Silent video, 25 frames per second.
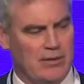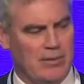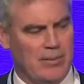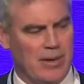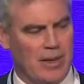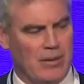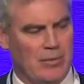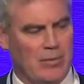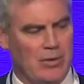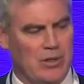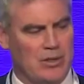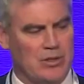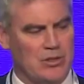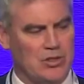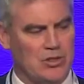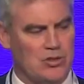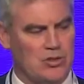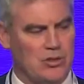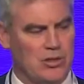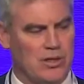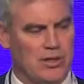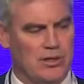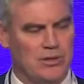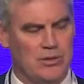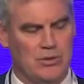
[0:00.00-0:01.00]
about what it's
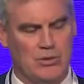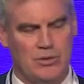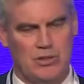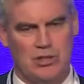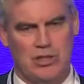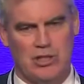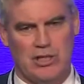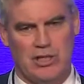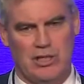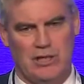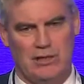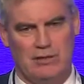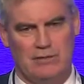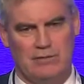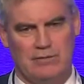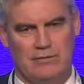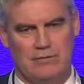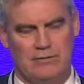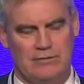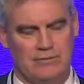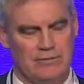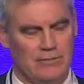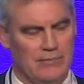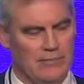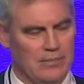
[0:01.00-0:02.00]
trying to
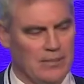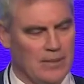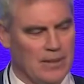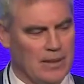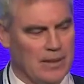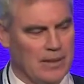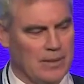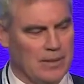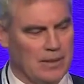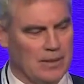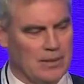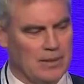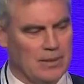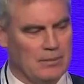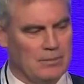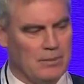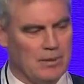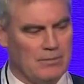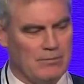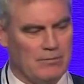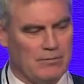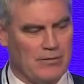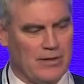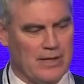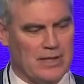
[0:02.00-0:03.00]
achieve,
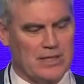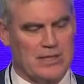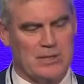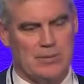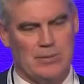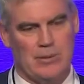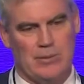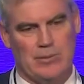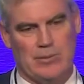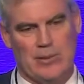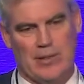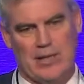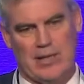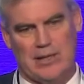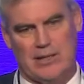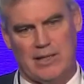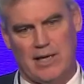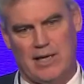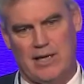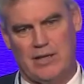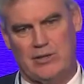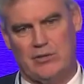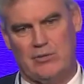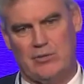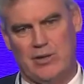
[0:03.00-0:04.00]
but flexible about
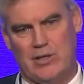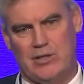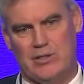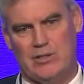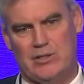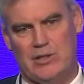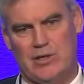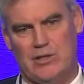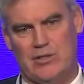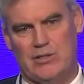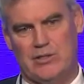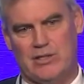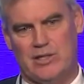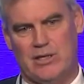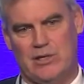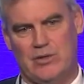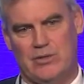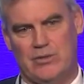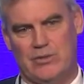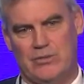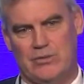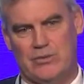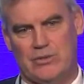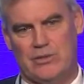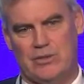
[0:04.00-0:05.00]
how to reach those
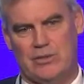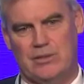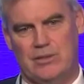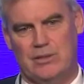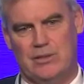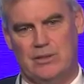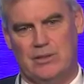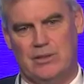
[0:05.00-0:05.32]
goals.